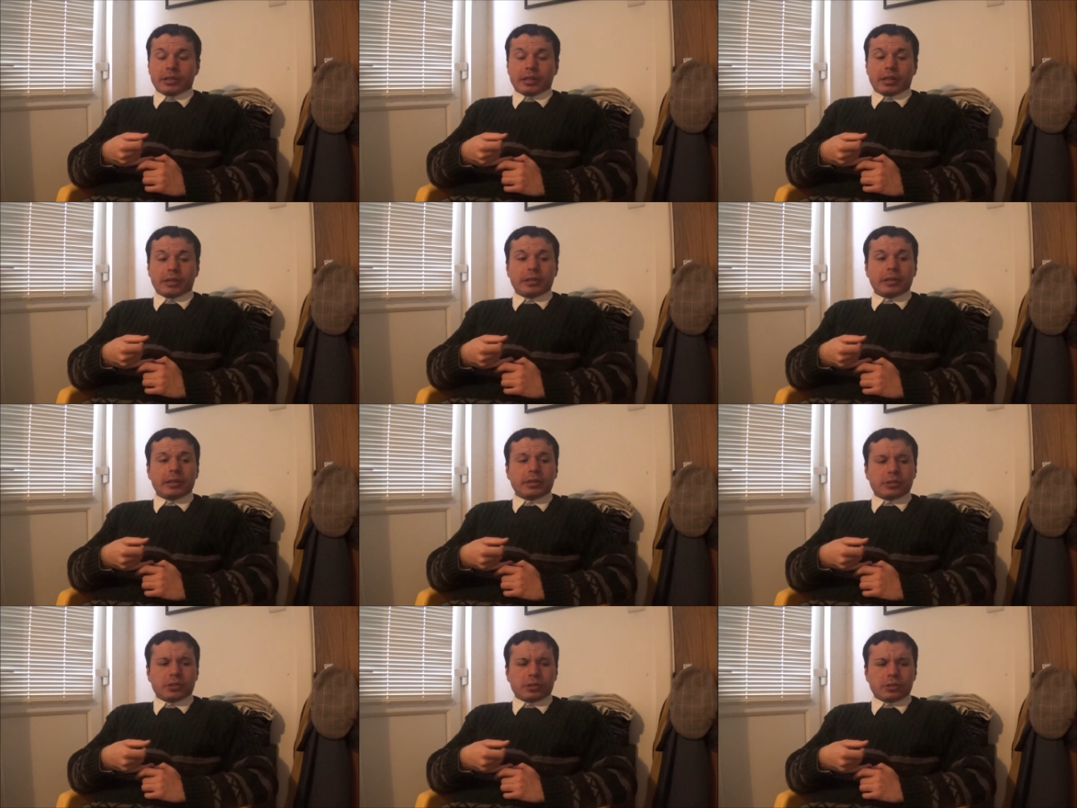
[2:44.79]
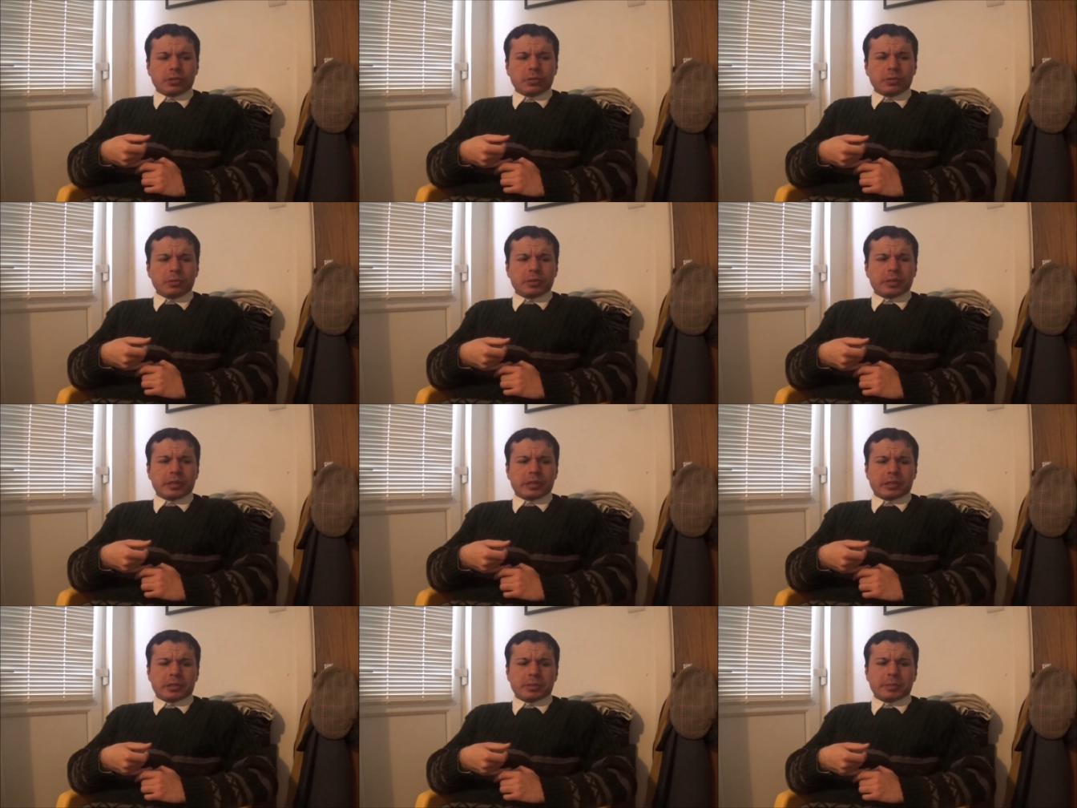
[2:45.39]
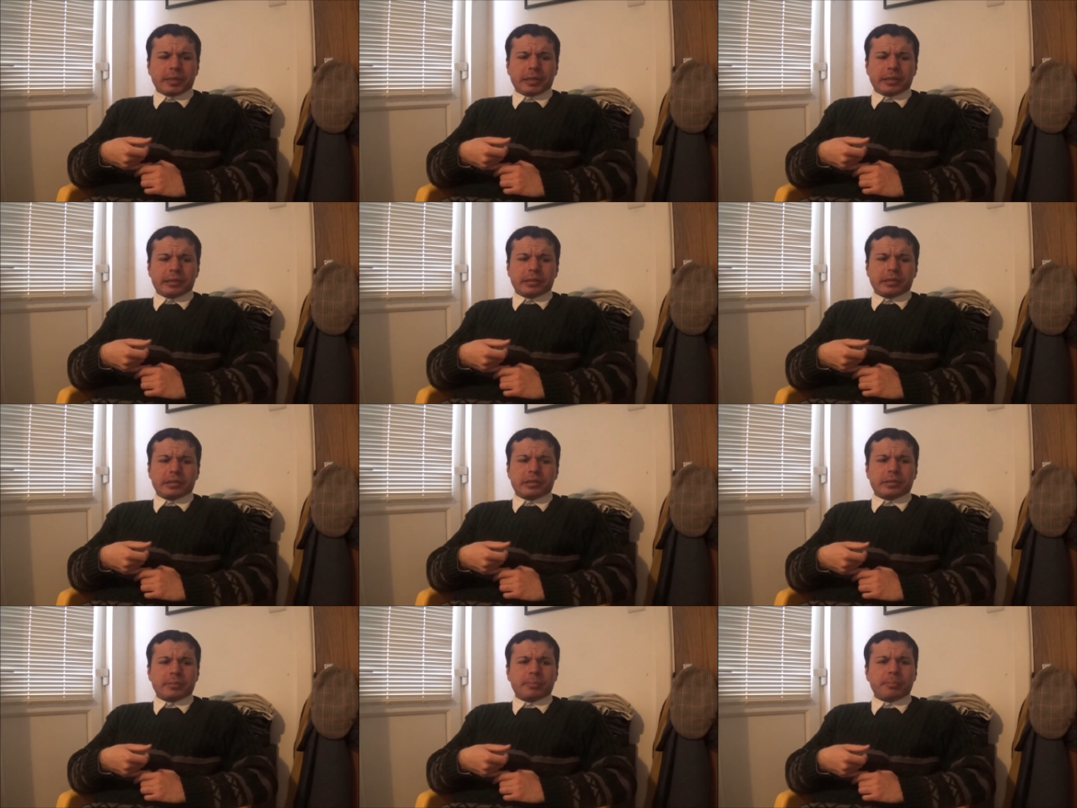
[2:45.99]
I think Susie Smith
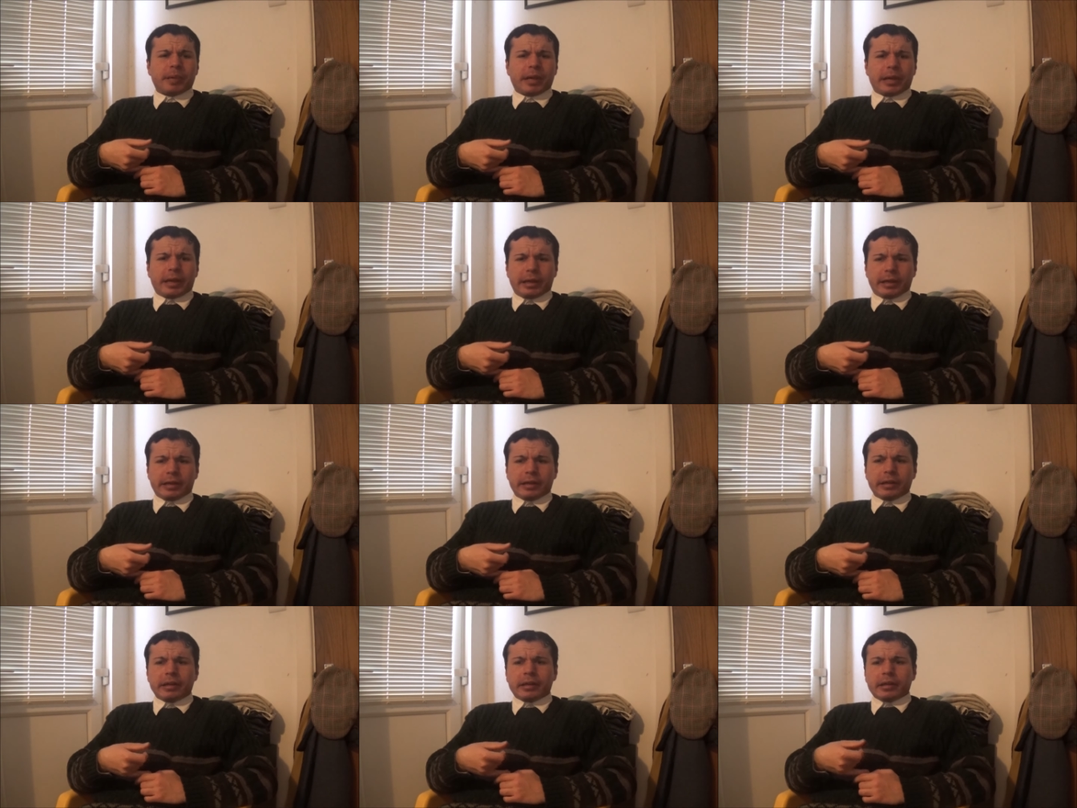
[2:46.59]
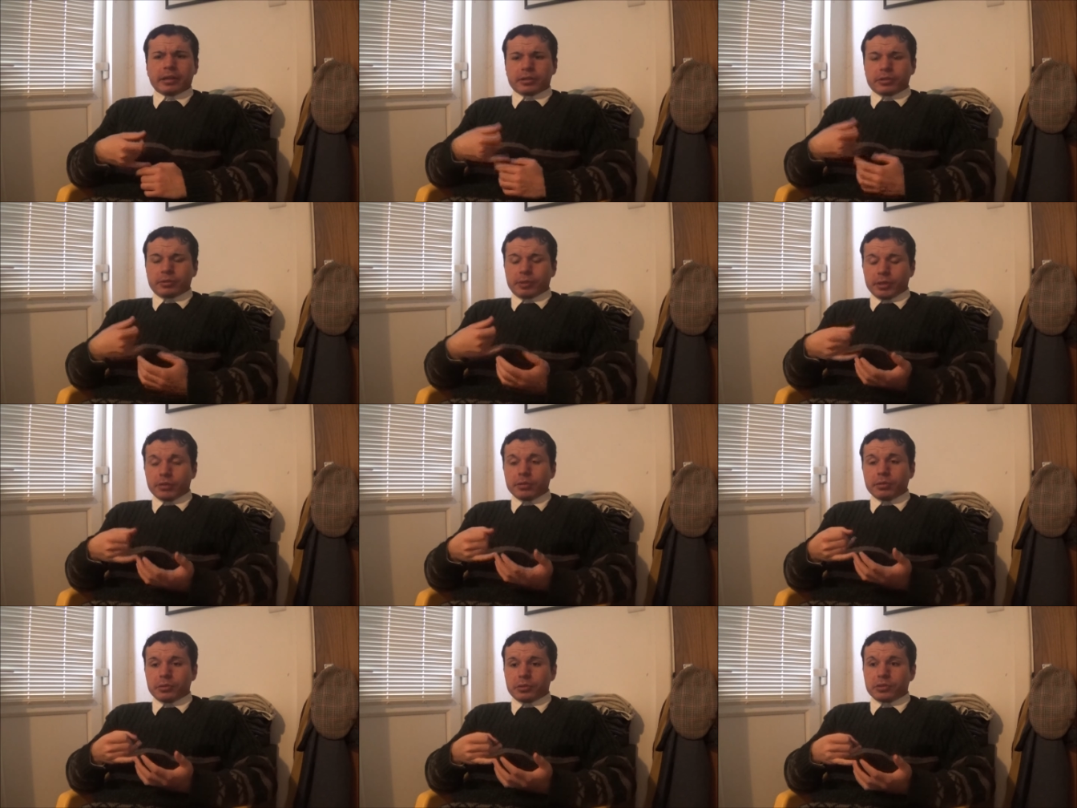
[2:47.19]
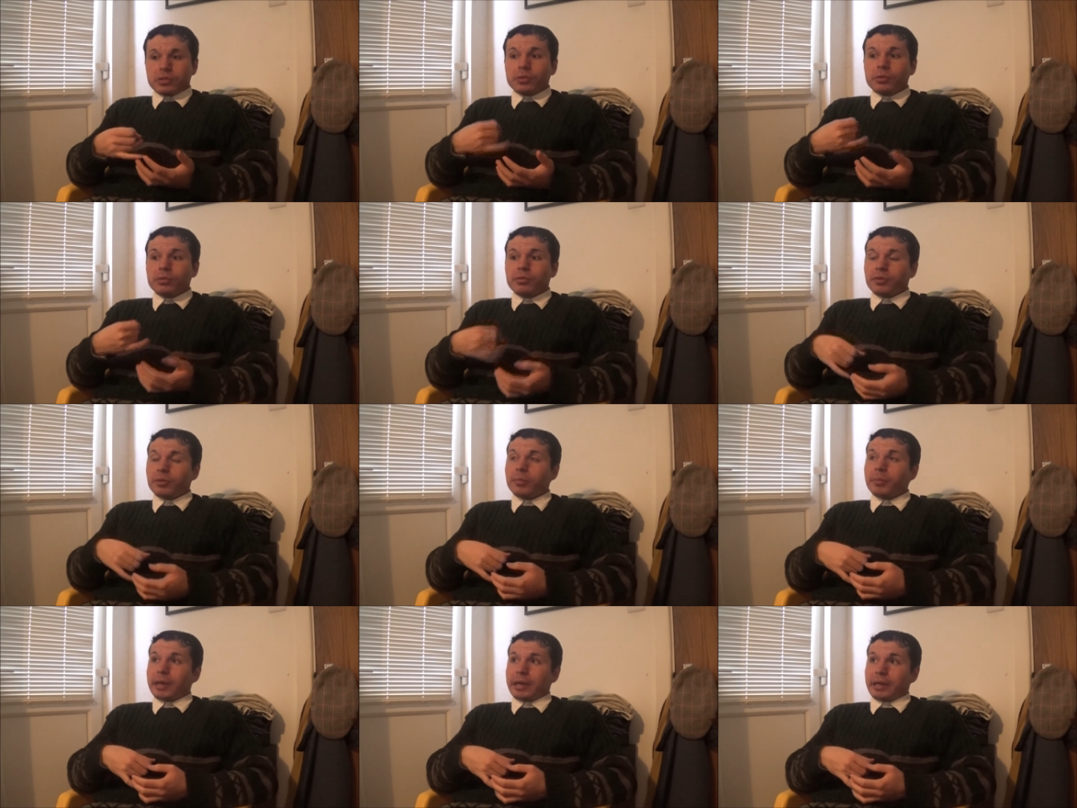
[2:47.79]
is May, so include Sue
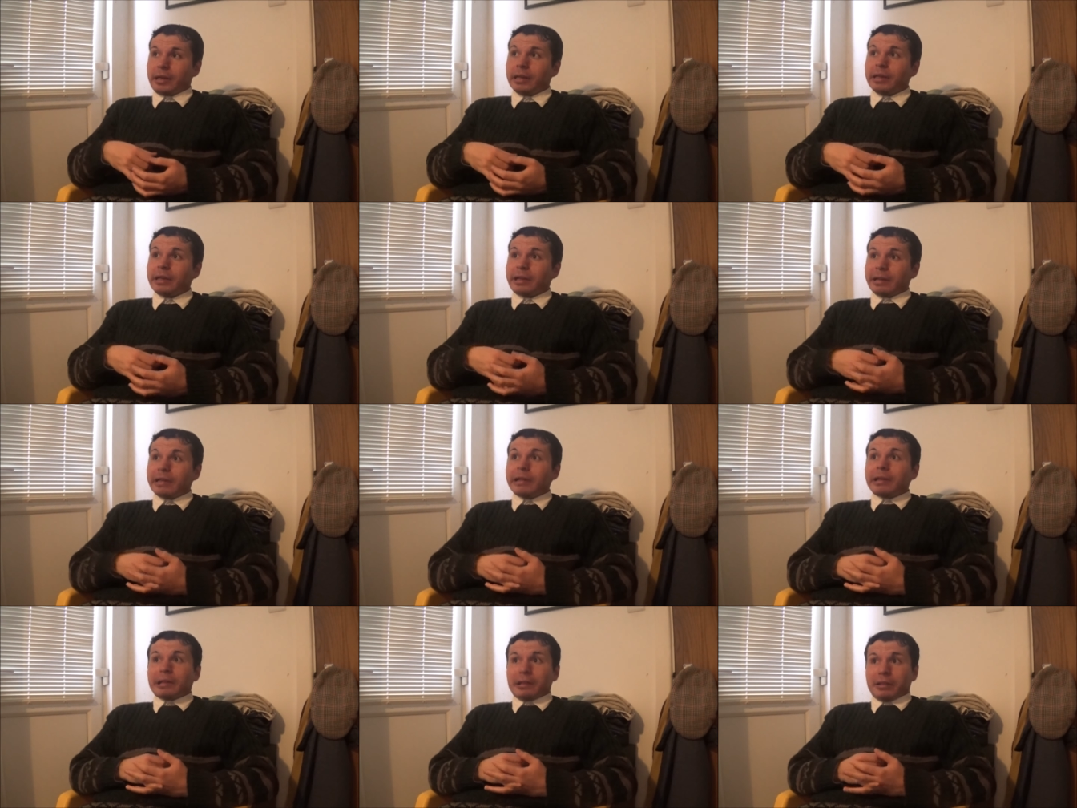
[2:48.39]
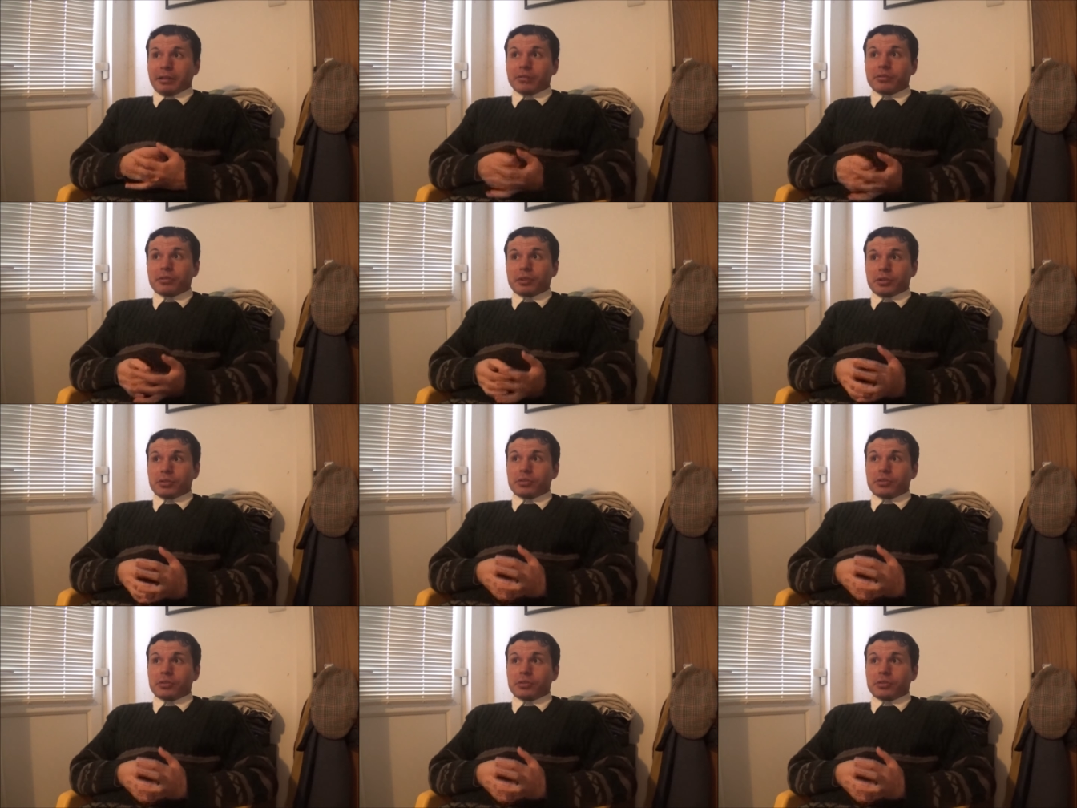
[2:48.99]
for May of